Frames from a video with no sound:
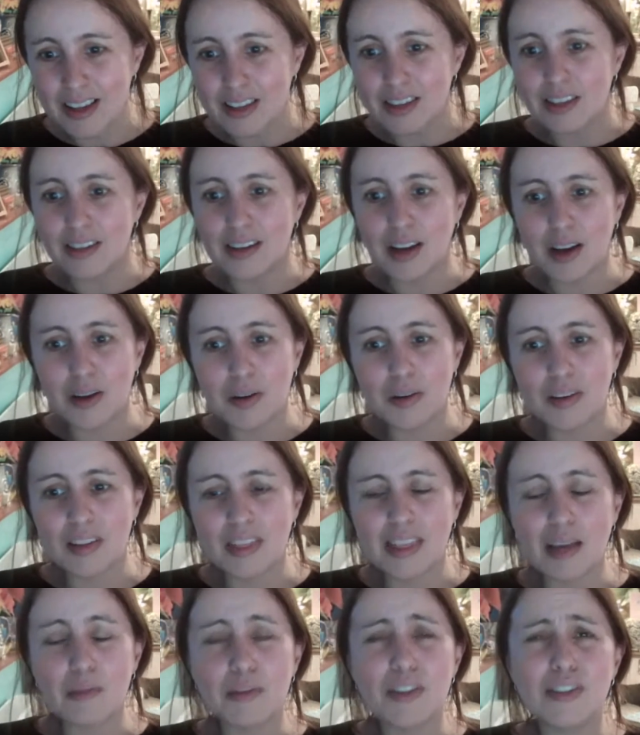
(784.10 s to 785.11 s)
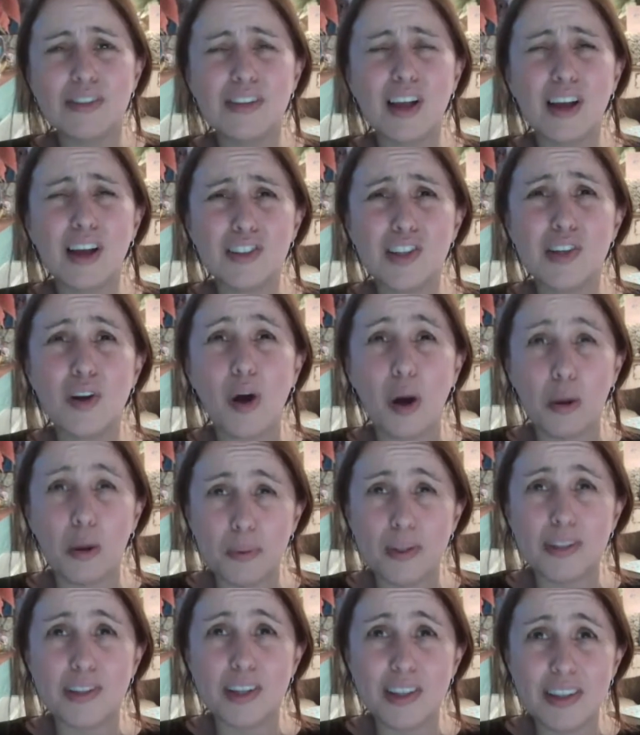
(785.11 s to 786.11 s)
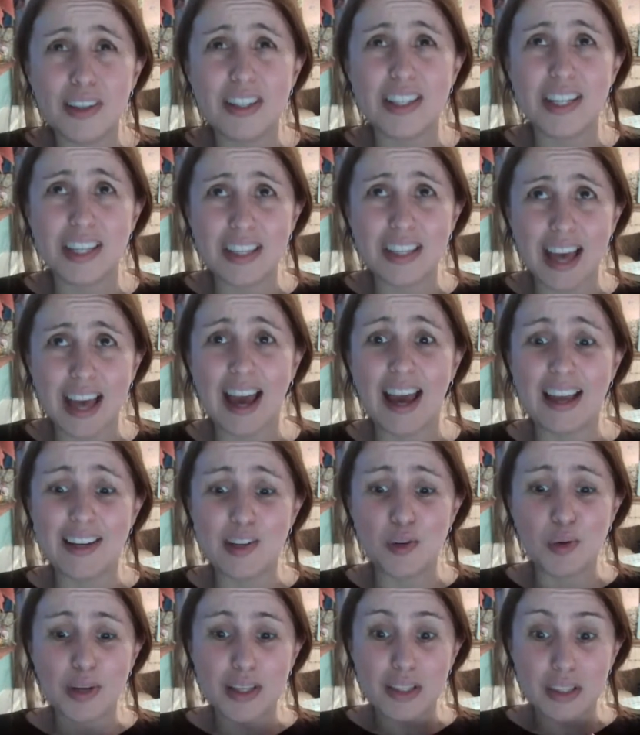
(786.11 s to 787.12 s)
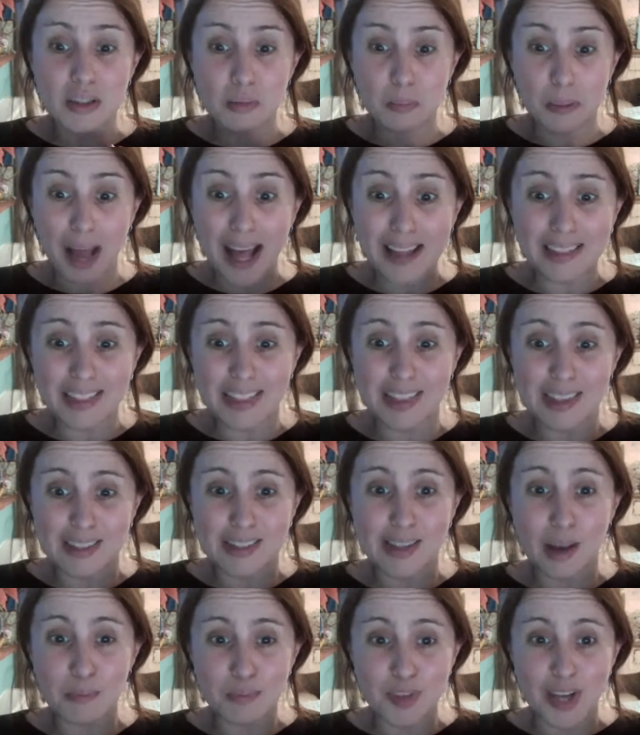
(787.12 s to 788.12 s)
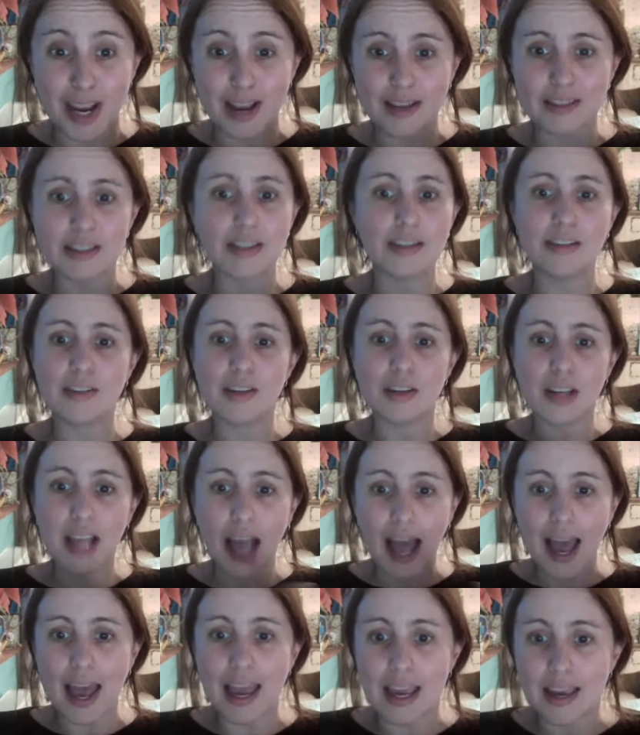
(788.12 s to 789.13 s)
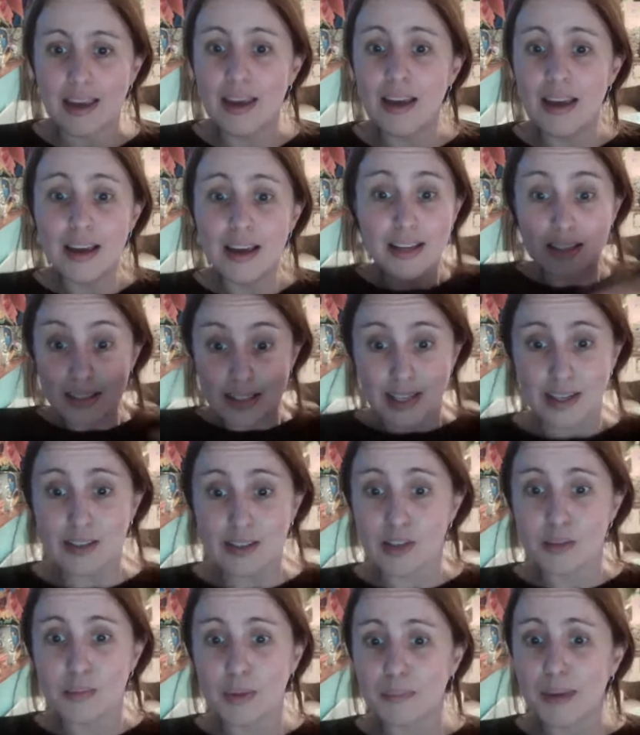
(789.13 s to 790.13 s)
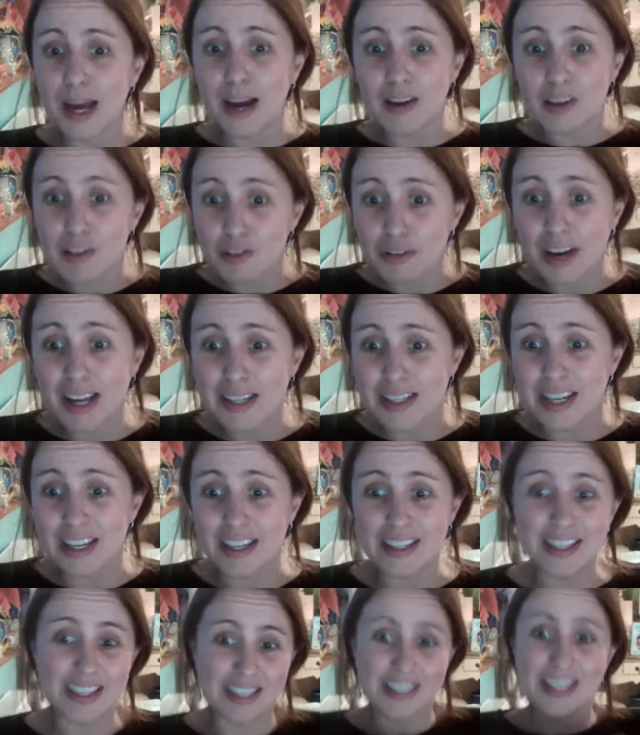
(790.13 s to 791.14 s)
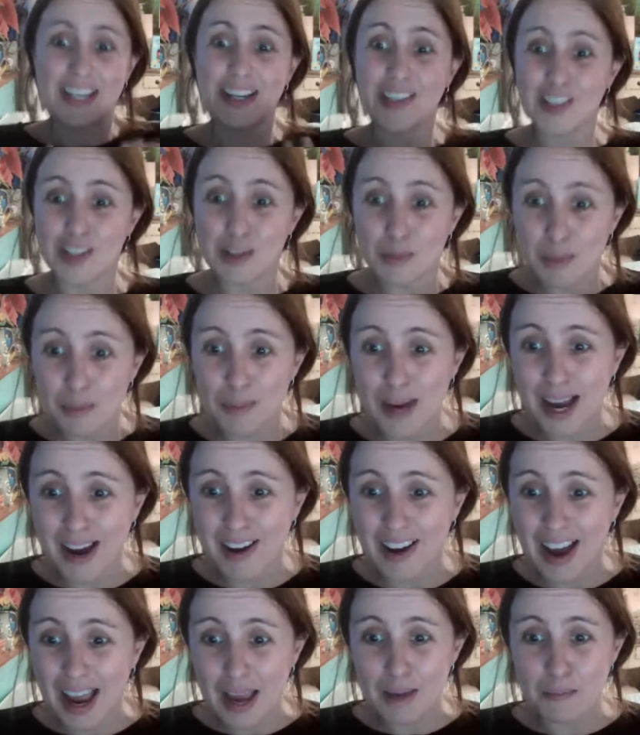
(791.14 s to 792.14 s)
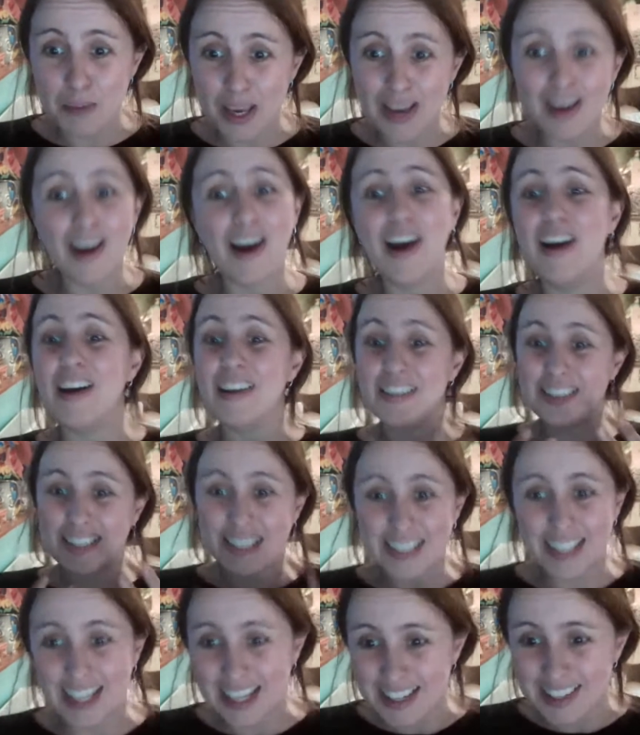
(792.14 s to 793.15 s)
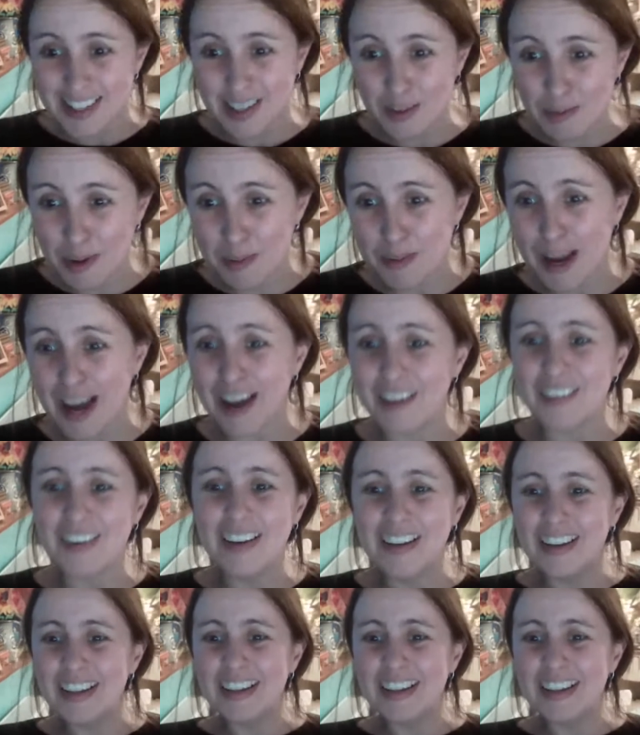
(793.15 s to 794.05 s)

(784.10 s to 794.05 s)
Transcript: There was such an opportunity there to expand the subject into, hey, teach them about credit, teach them about APR, teach them about,